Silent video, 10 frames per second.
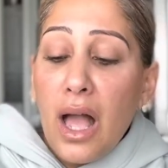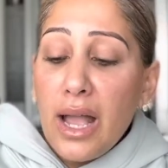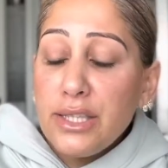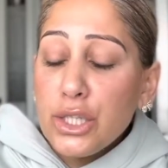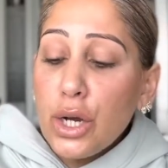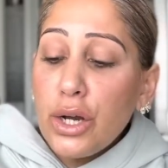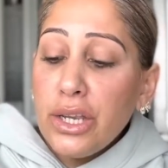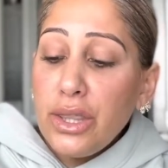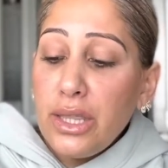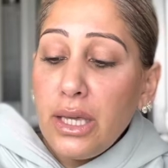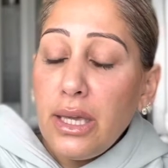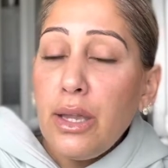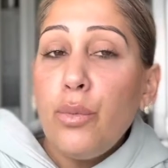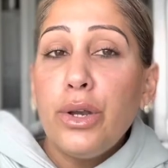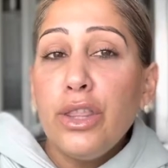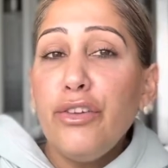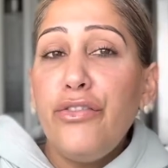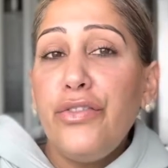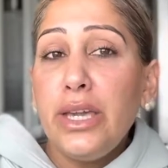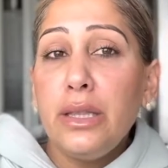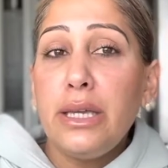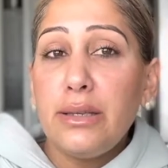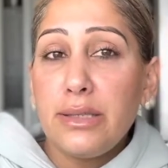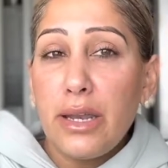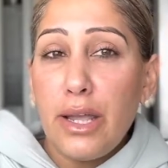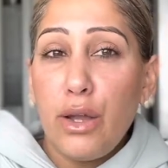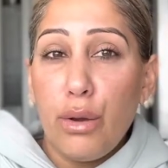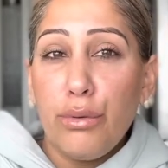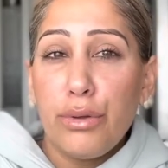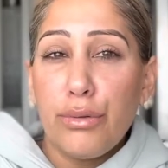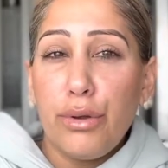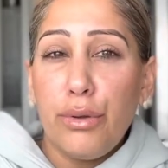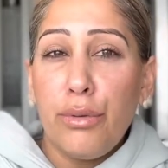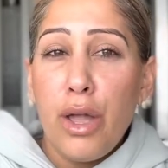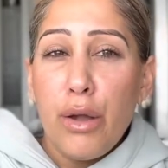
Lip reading: I started thinking, what are the feelings that I go through